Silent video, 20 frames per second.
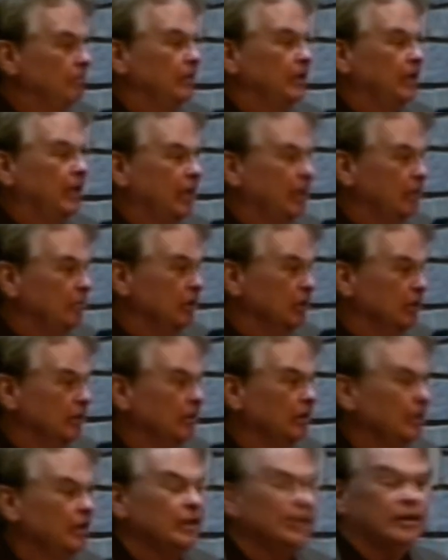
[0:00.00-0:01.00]
came
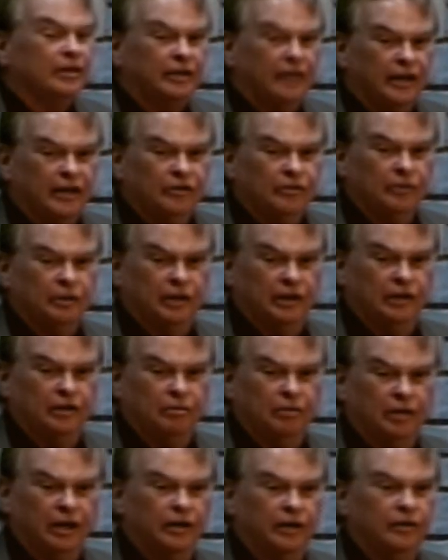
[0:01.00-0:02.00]
in, that's when they
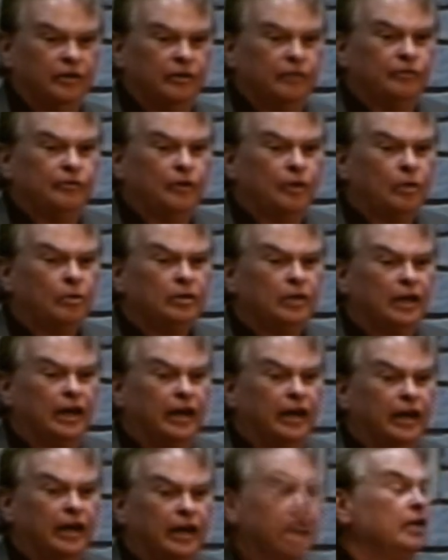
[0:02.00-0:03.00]
created the phone
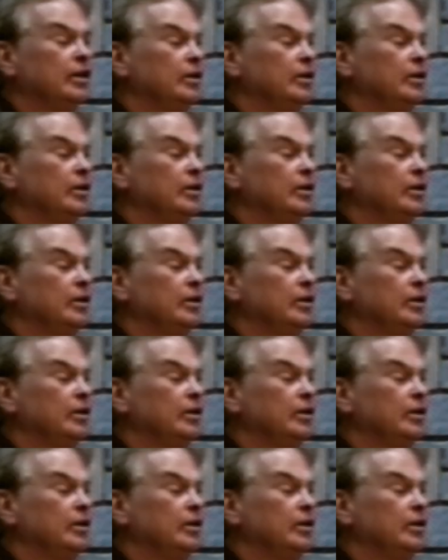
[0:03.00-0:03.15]
line.